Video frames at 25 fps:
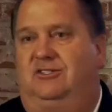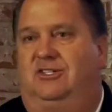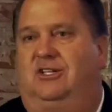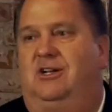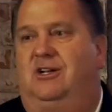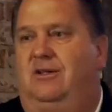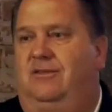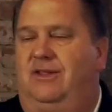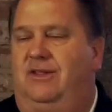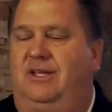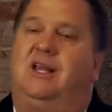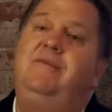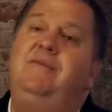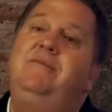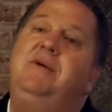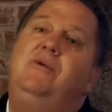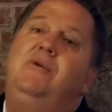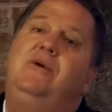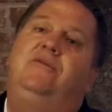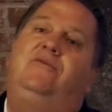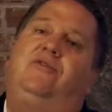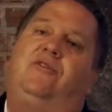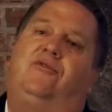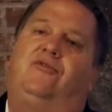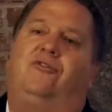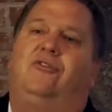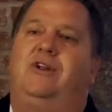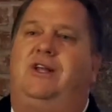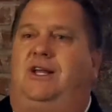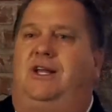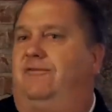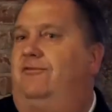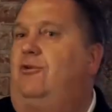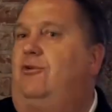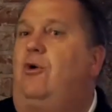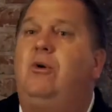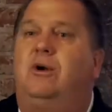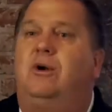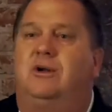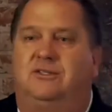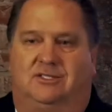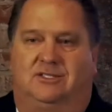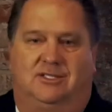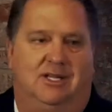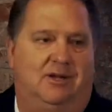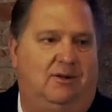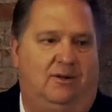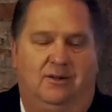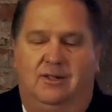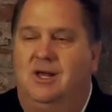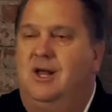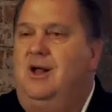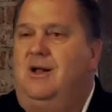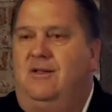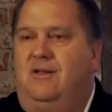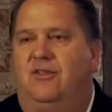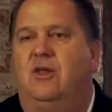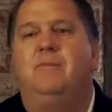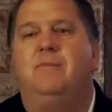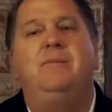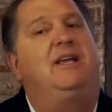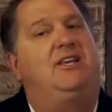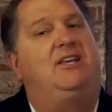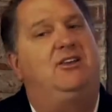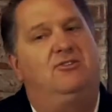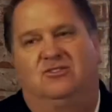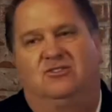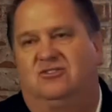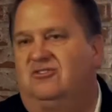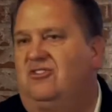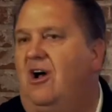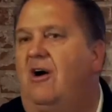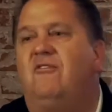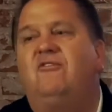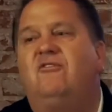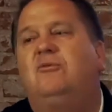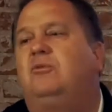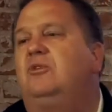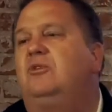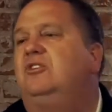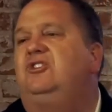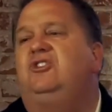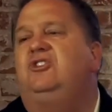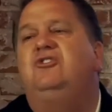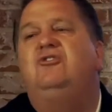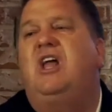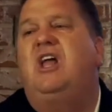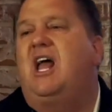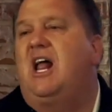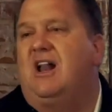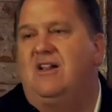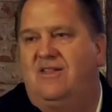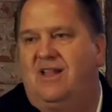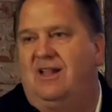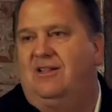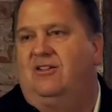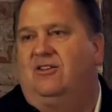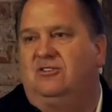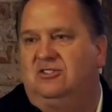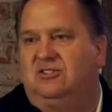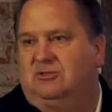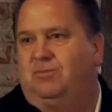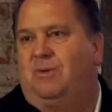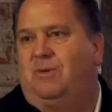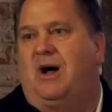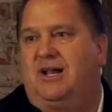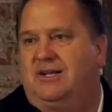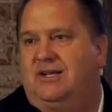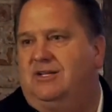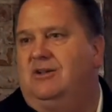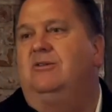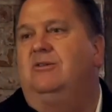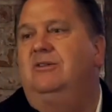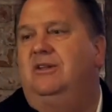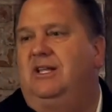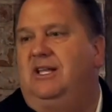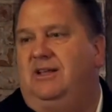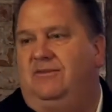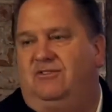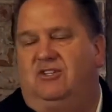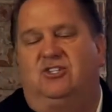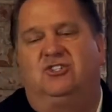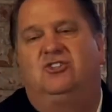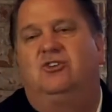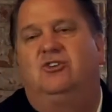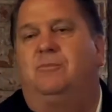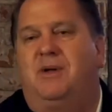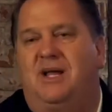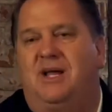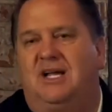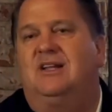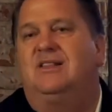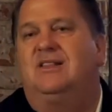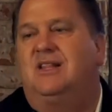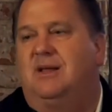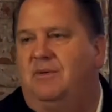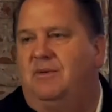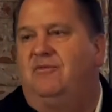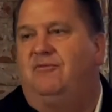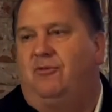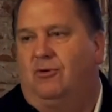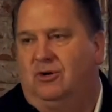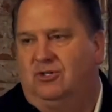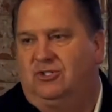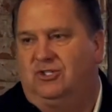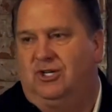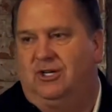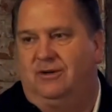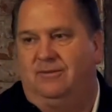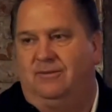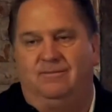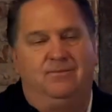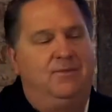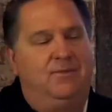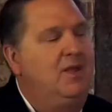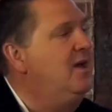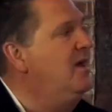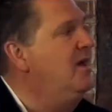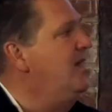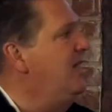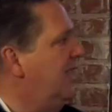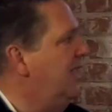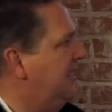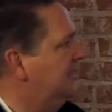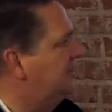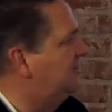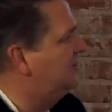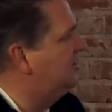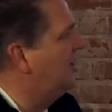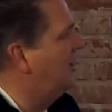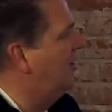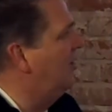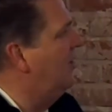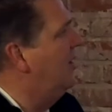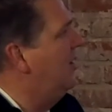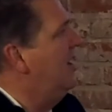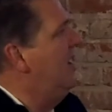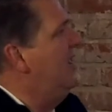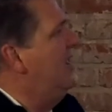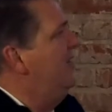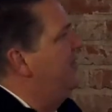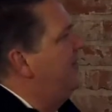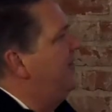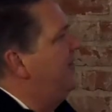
You know, they give me one for free. Of course, they'll make you as comfortable as you can in that little spot. Don't leave because you're making them a fortune. And so the